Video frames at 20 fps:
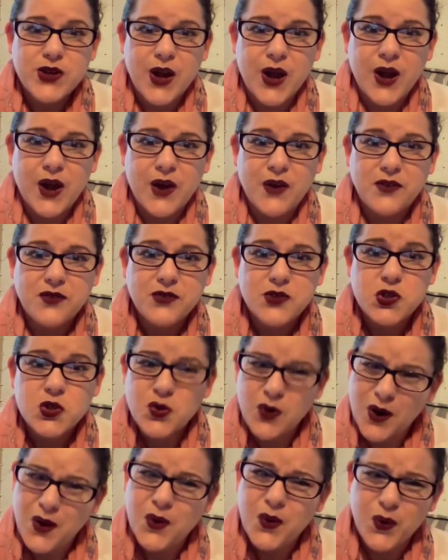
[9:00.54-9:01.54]
of
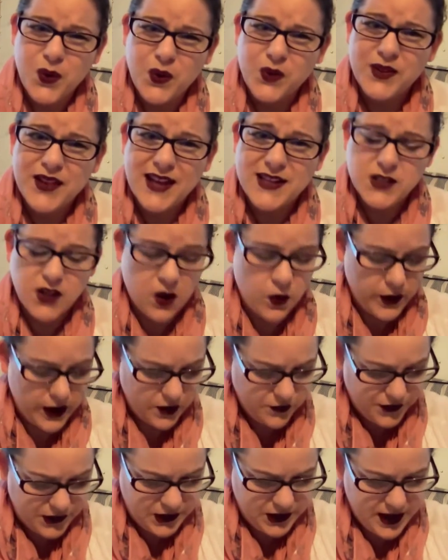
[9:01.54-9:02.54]
struggle that's going
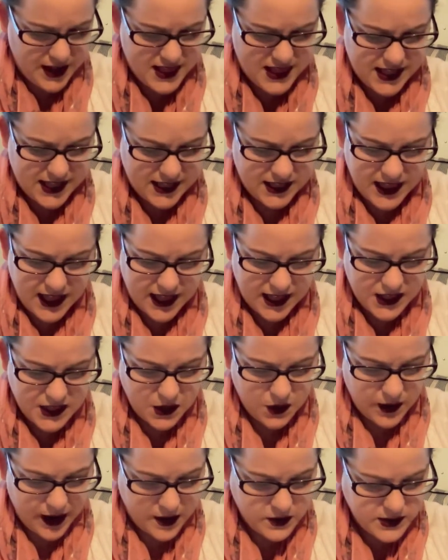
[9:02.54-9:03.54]
for nothing laying in the
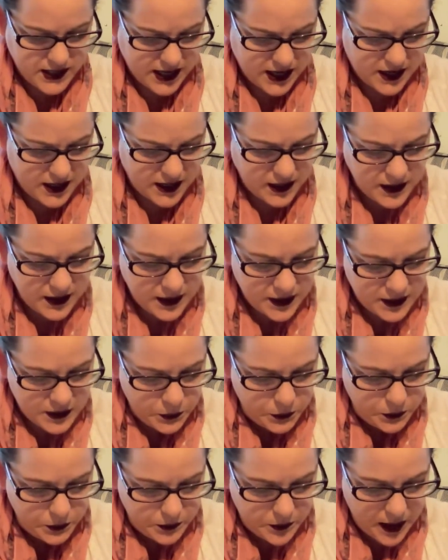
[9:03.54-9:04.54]
ground here.
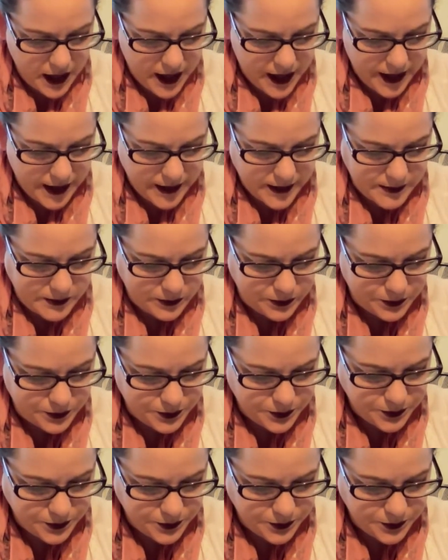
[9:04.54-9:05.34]
And